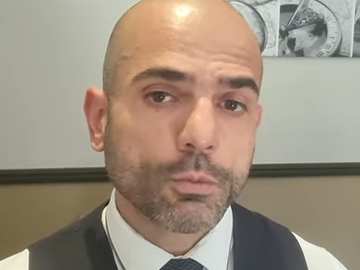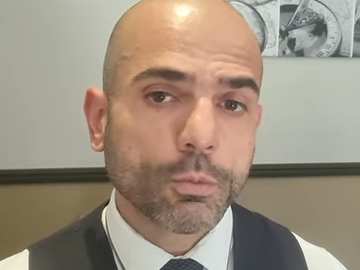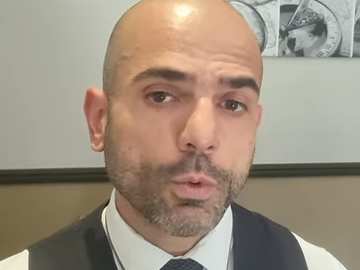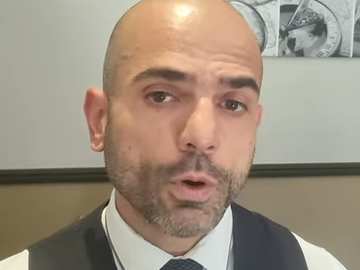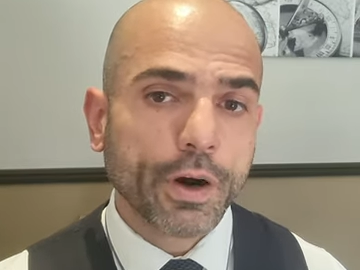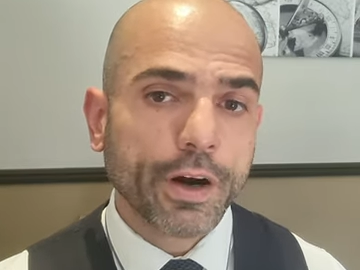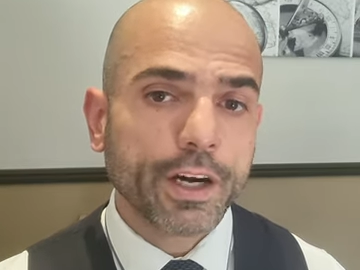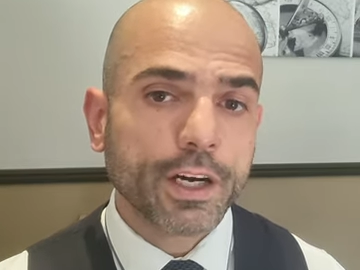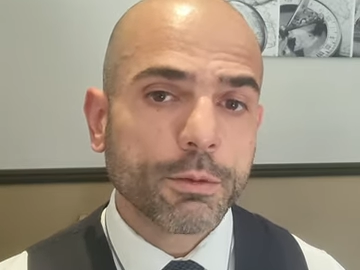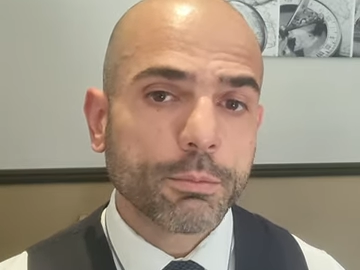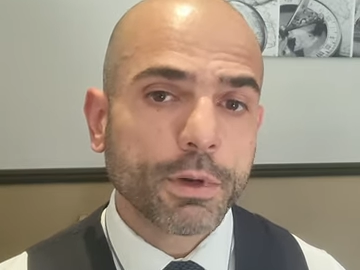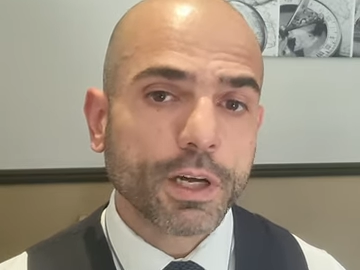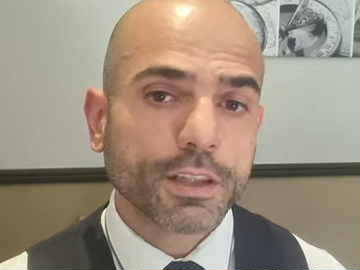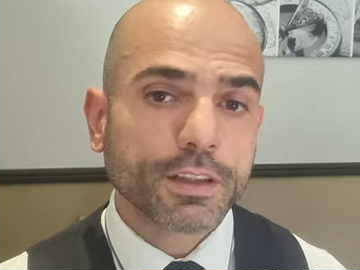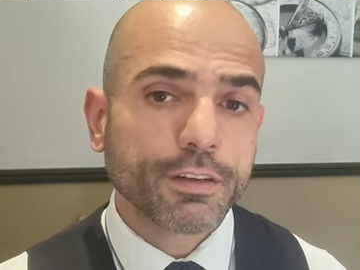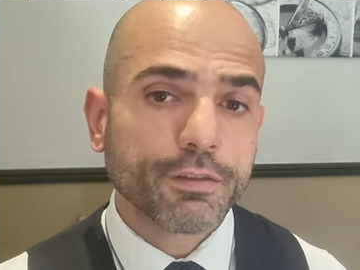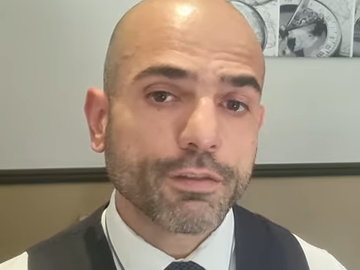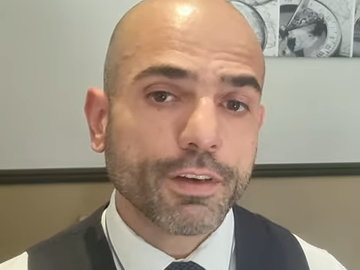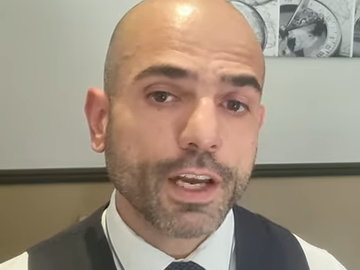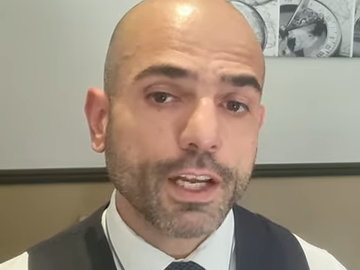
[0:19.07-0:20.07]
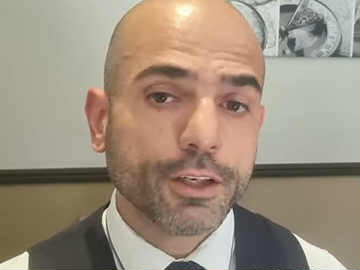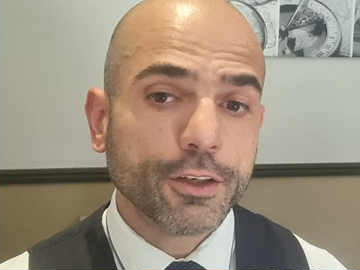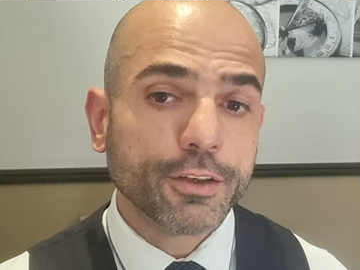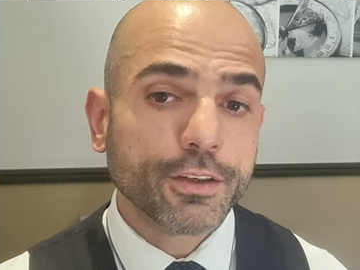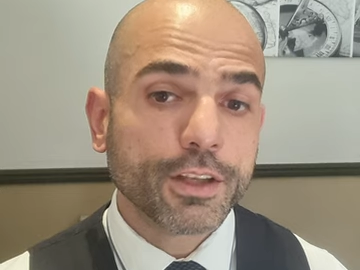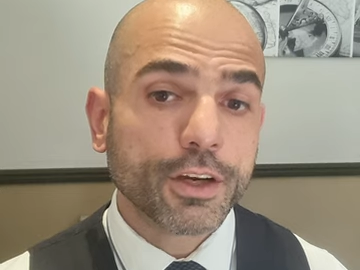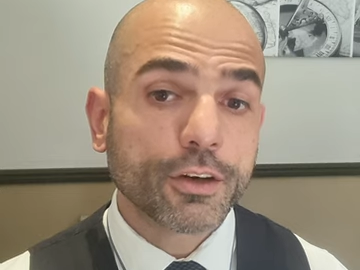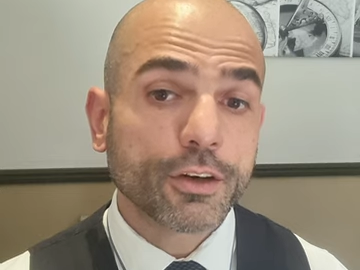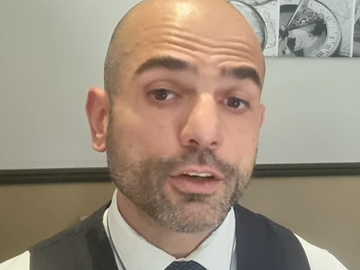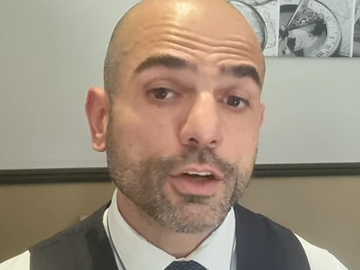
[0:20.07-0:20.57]
worried about the
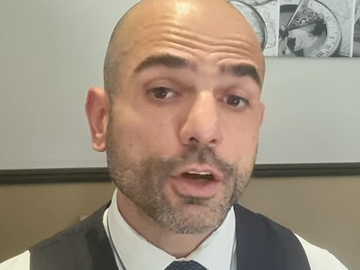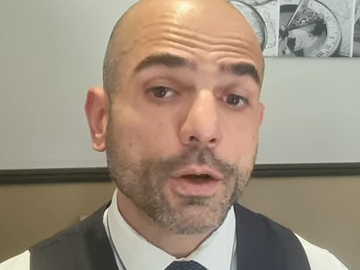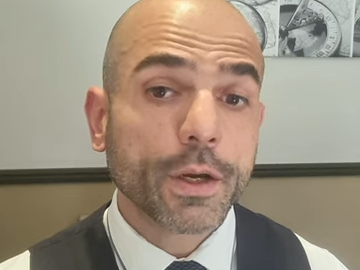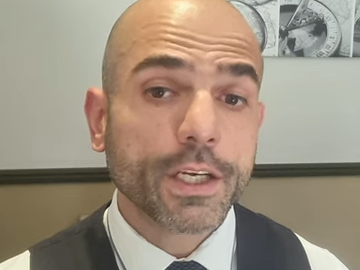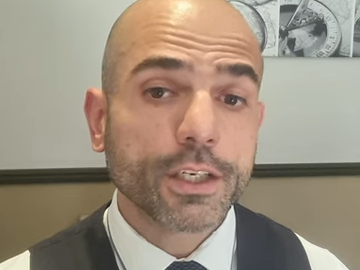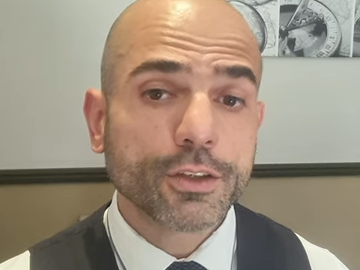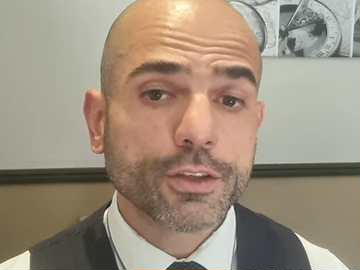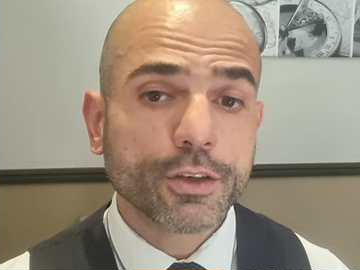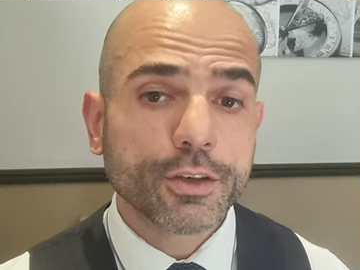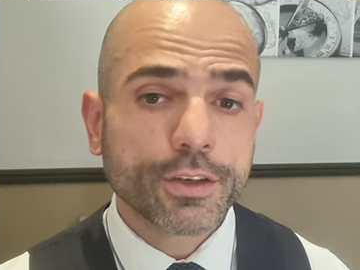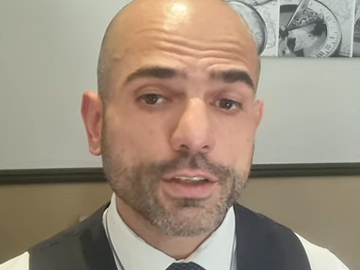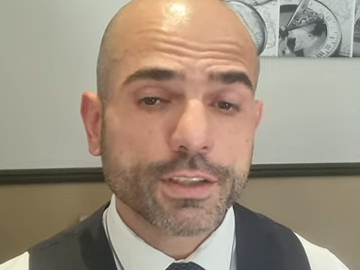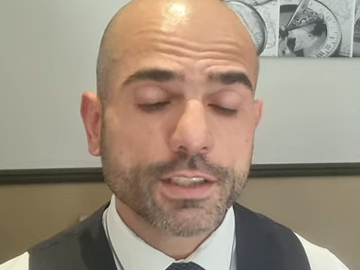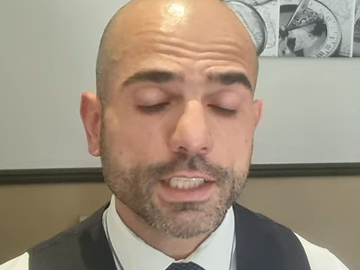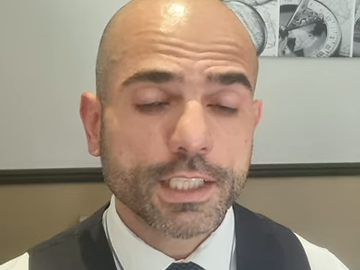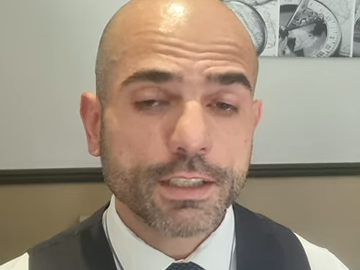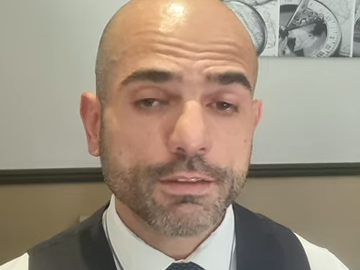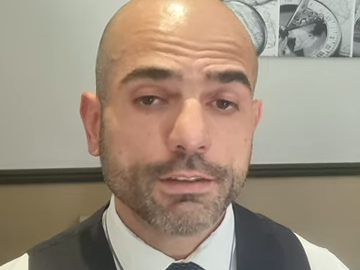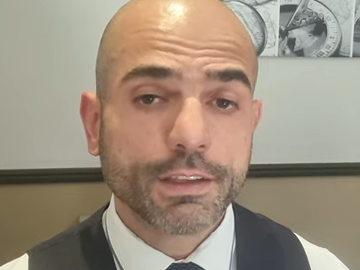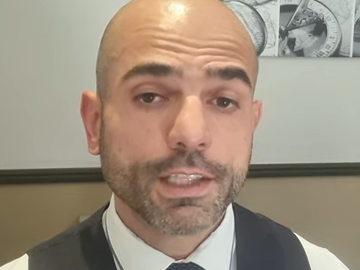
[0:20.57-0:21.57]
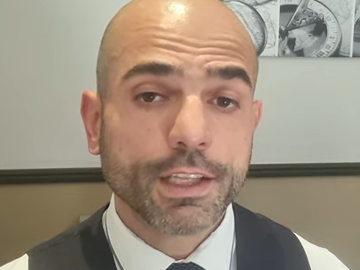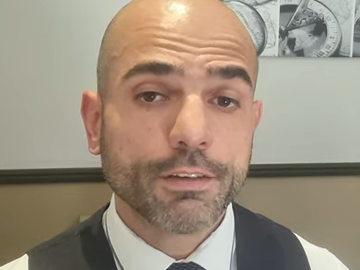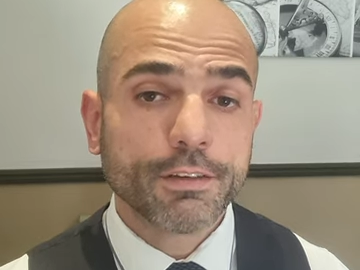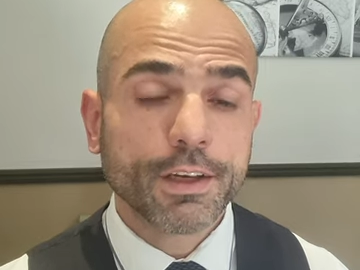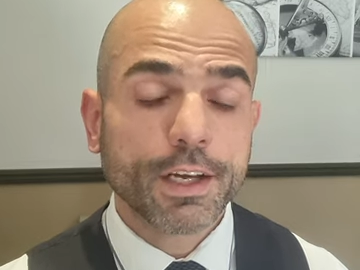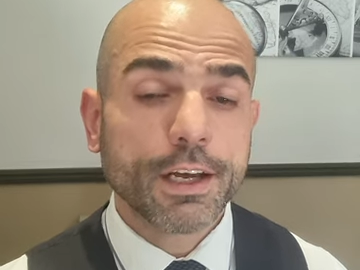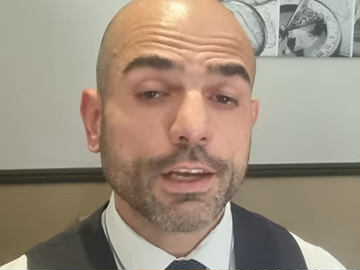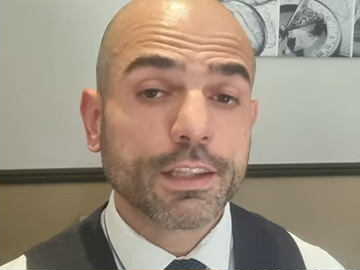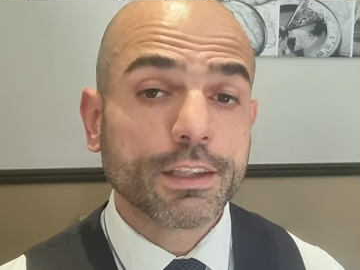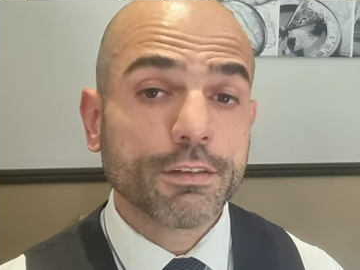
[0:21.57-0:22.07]
value they're going to receive and
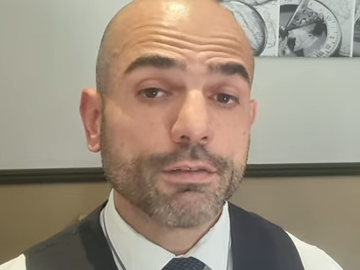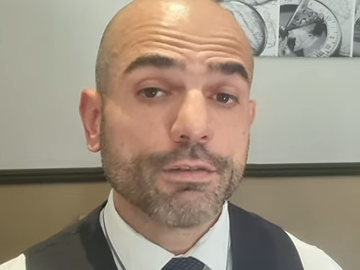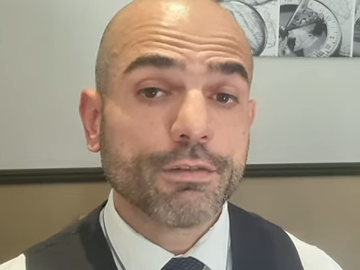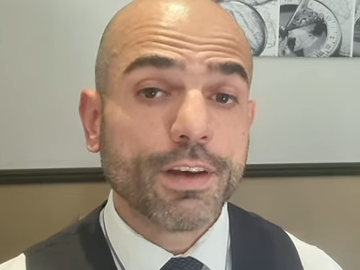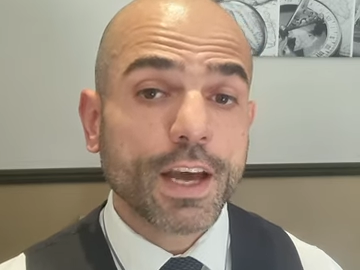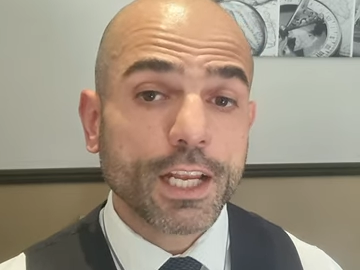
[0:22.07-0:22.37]
the